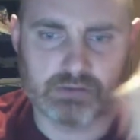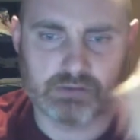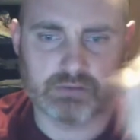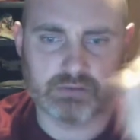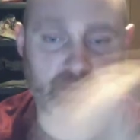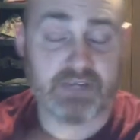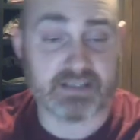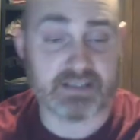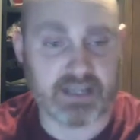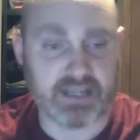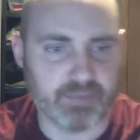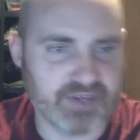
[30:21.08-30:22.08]
We've got
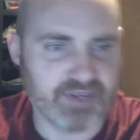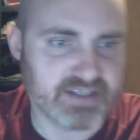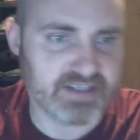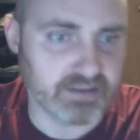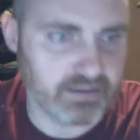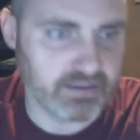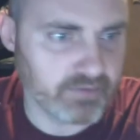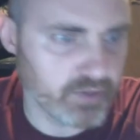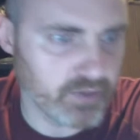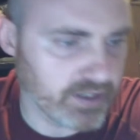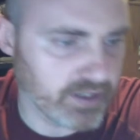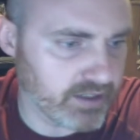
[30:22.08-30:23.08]
time. You guys can leave if you
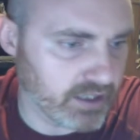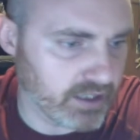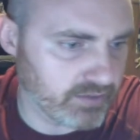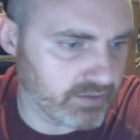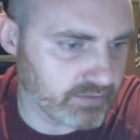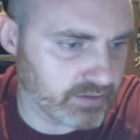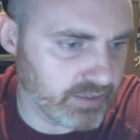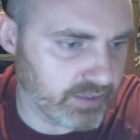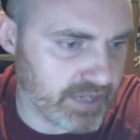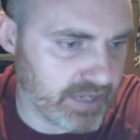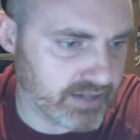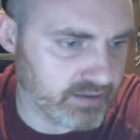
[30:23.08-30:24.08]
want. Here, I'll get
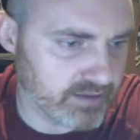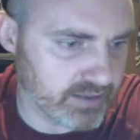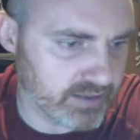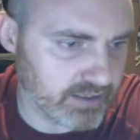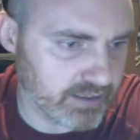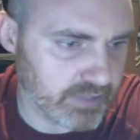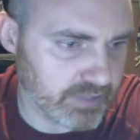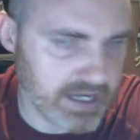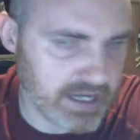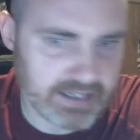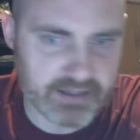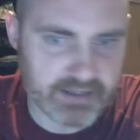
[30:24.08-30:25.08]
back to the
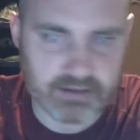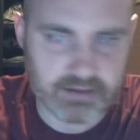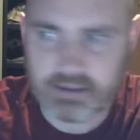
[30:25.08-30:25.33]
pie here.